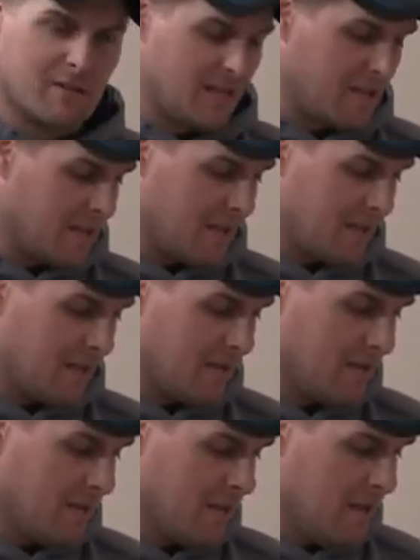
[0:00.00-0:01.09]
or anything,
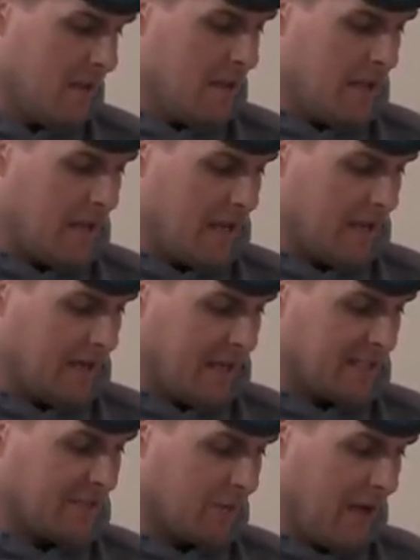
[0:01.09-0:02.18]
and
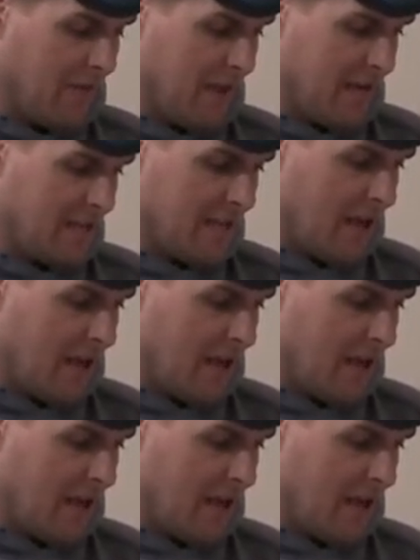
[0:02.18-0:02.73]
I still got that